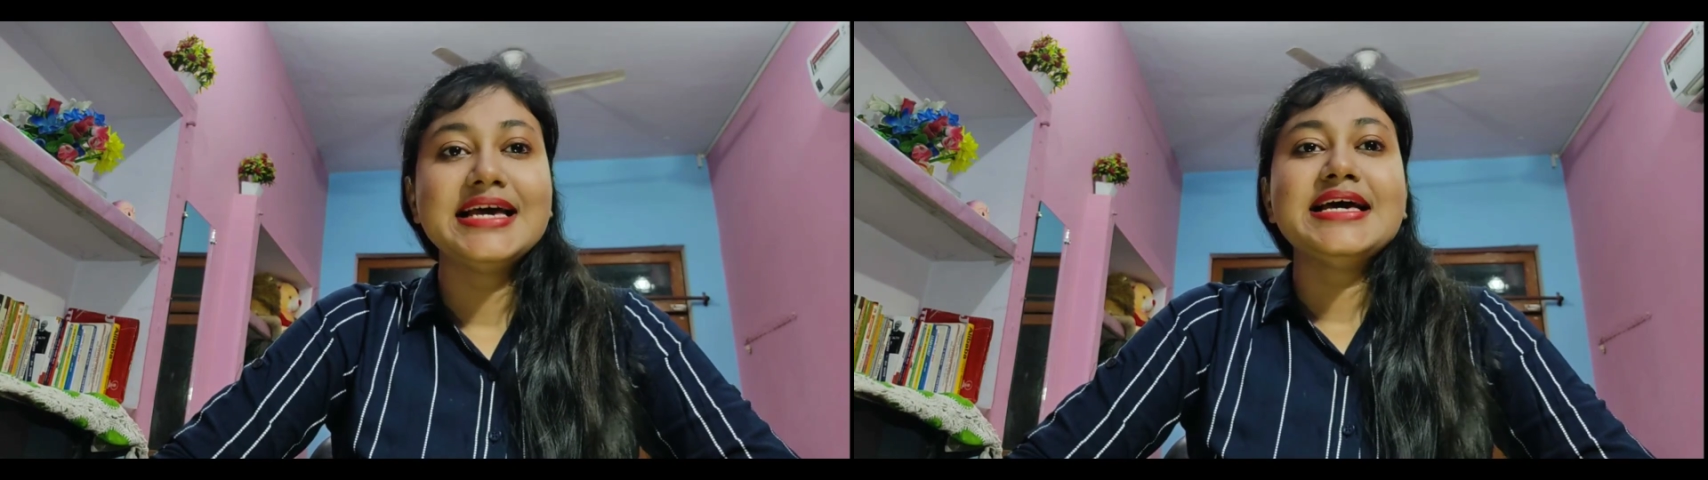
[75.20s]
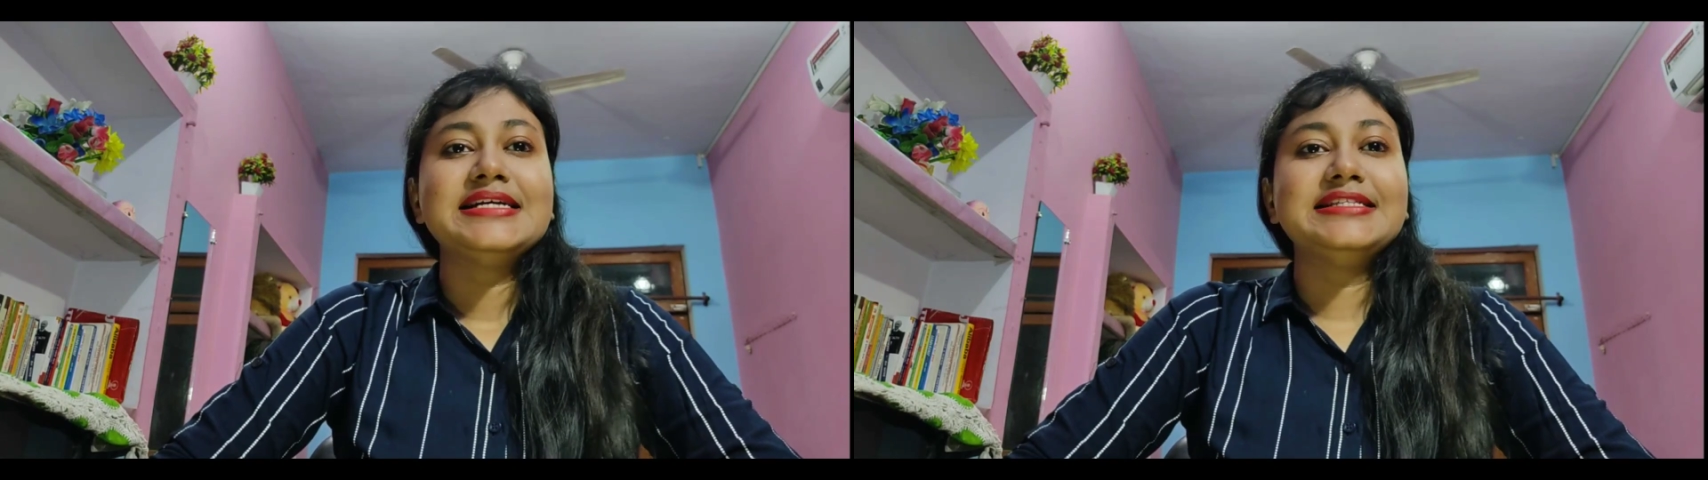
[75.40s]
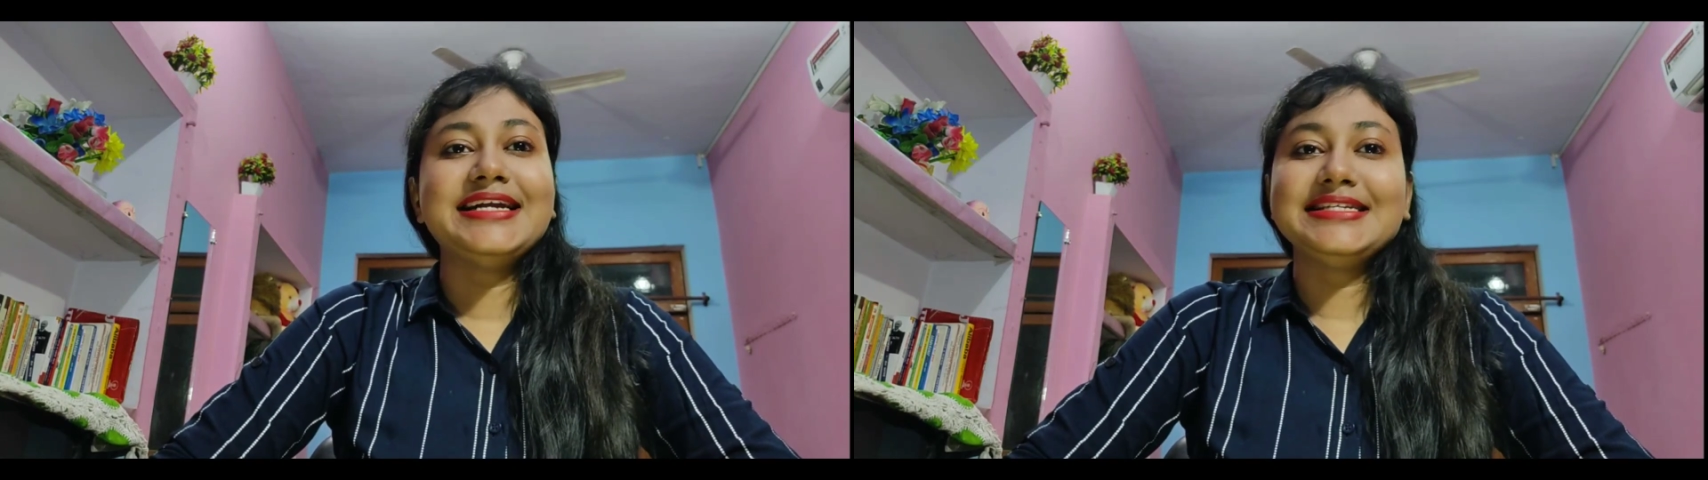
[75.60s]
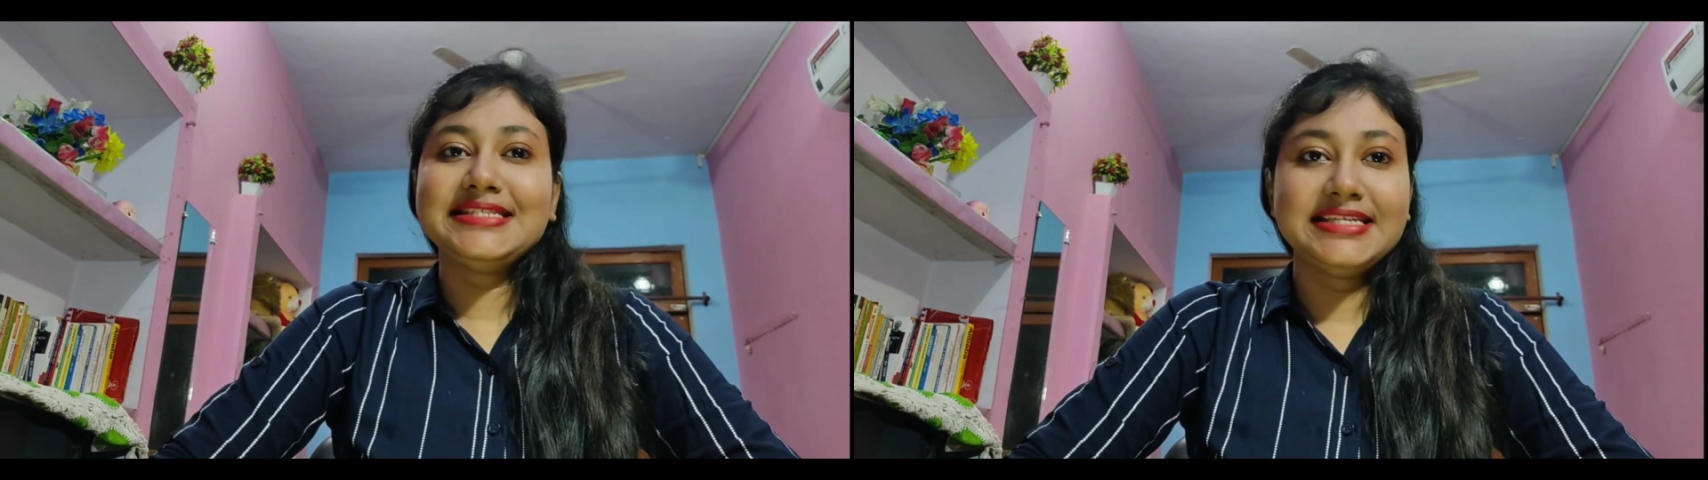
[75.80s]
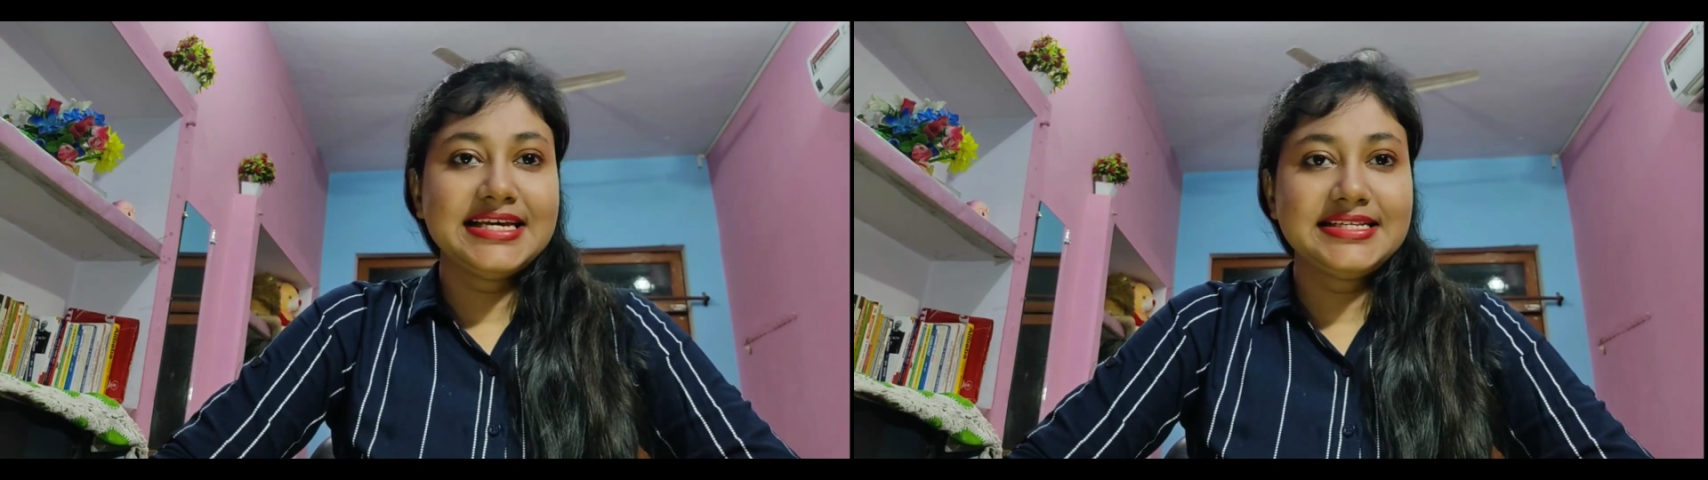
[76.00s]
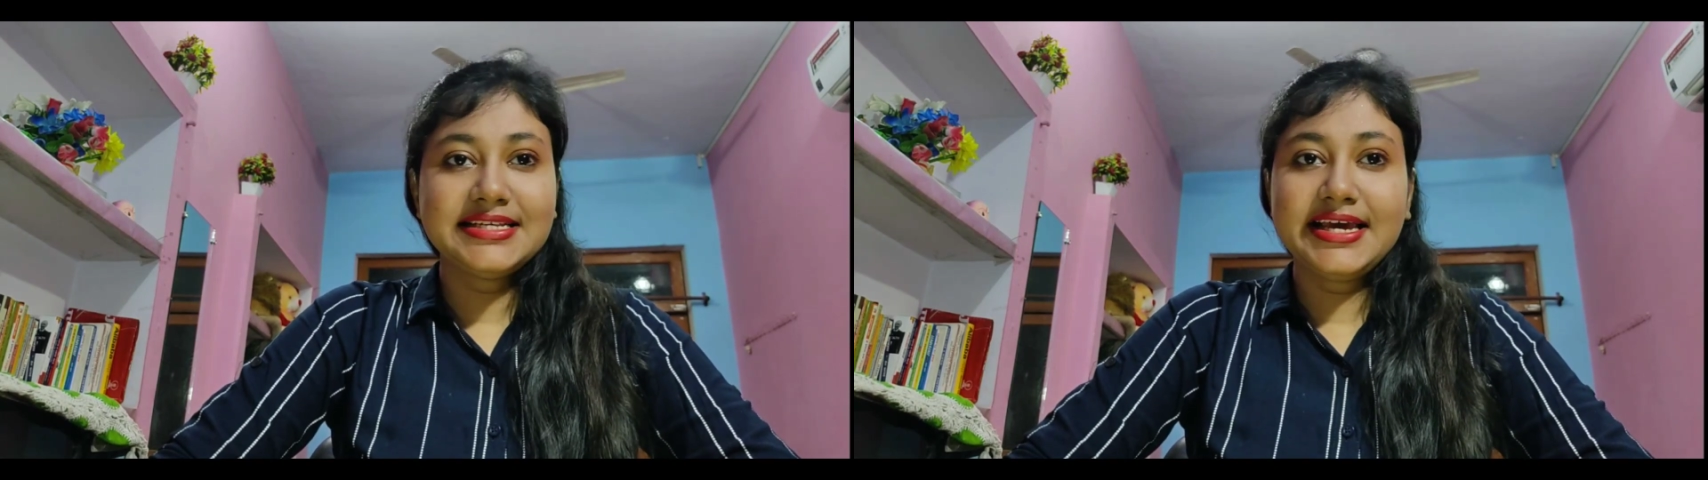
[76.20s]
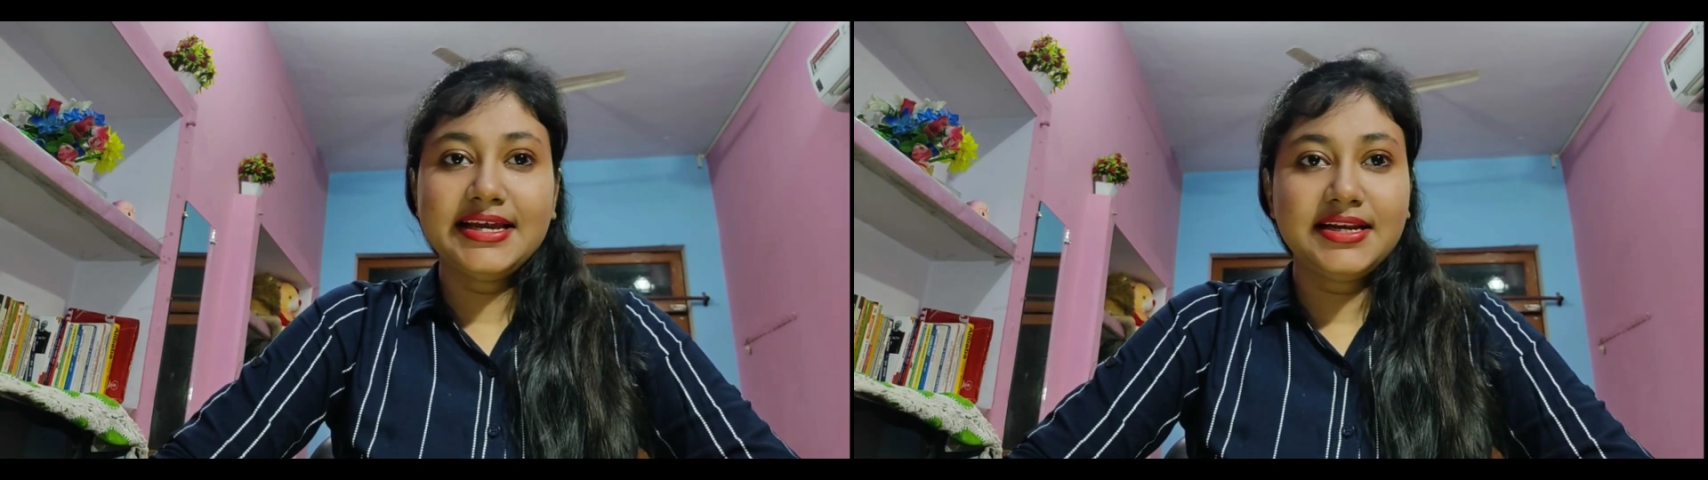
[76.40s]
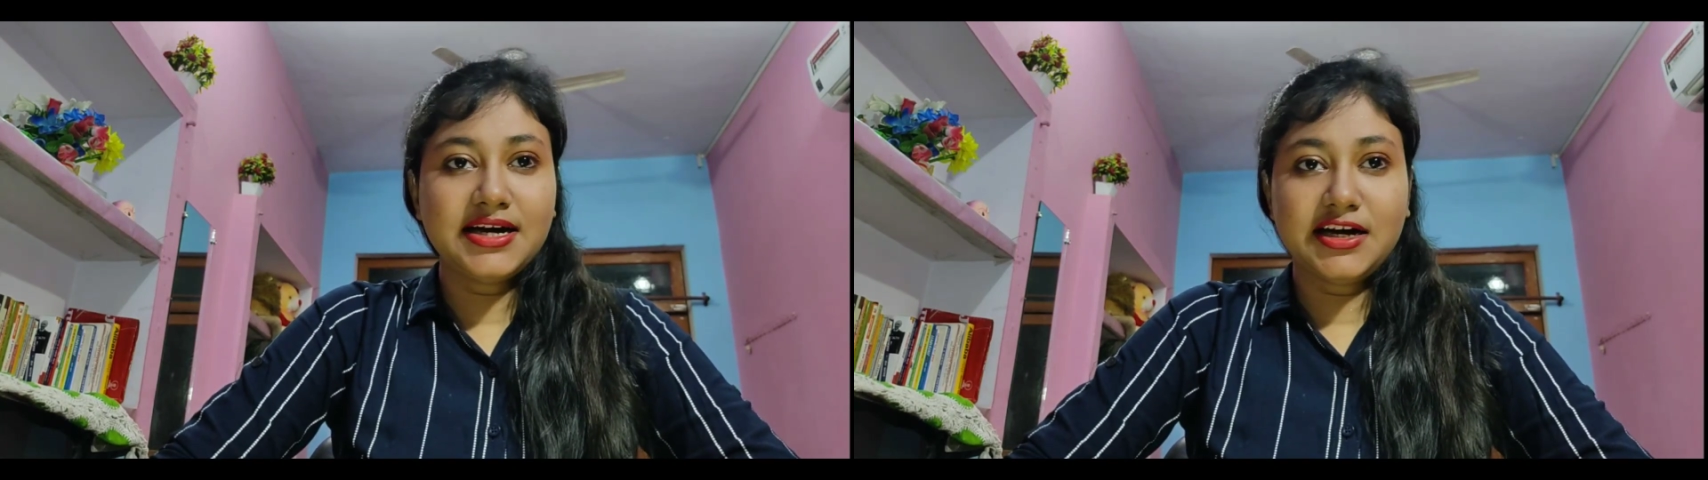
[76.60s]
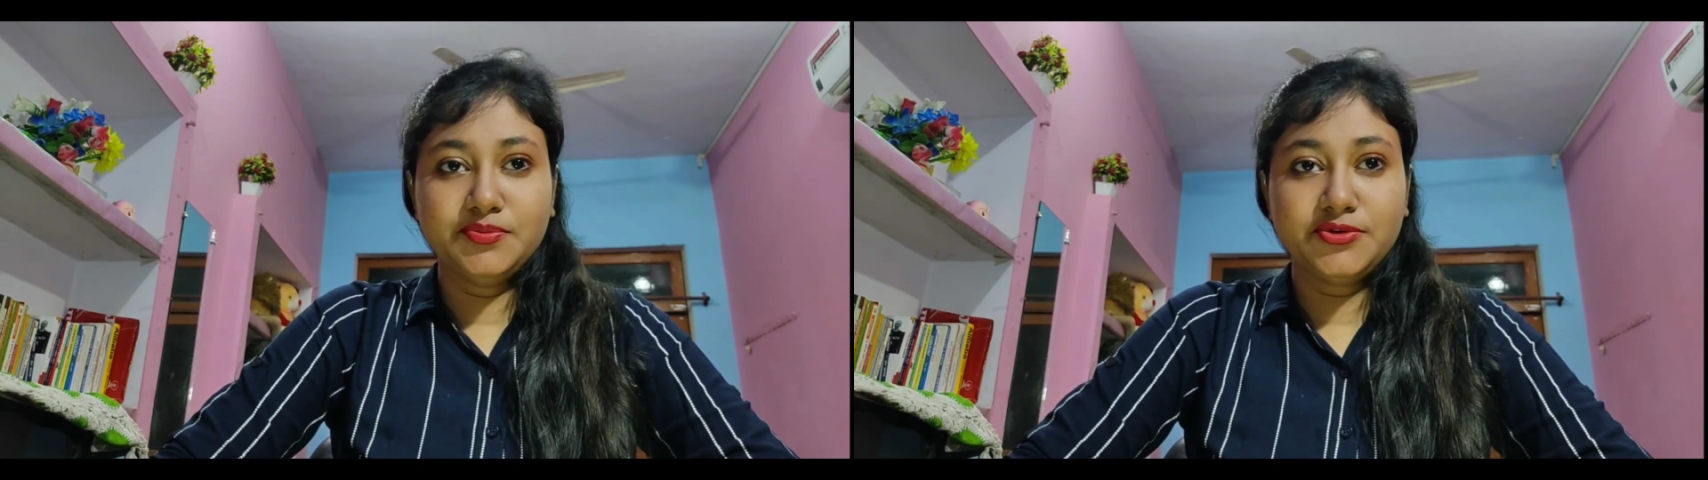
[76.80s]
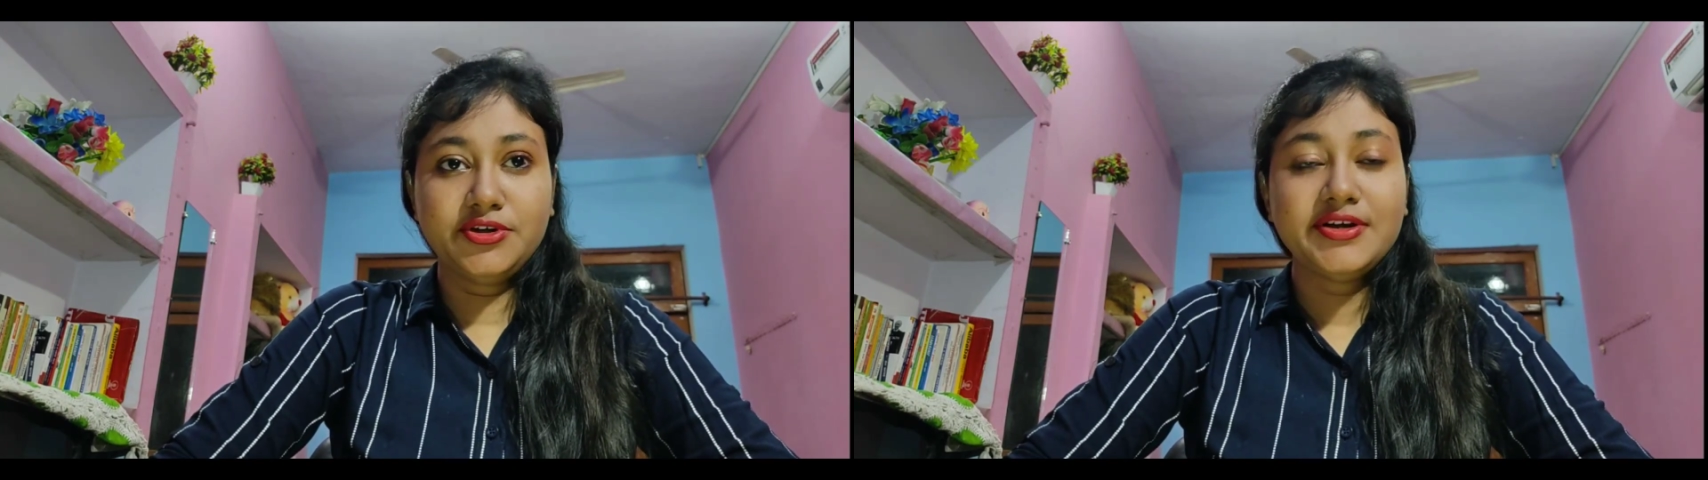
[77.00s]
that is CSA in Kanpur,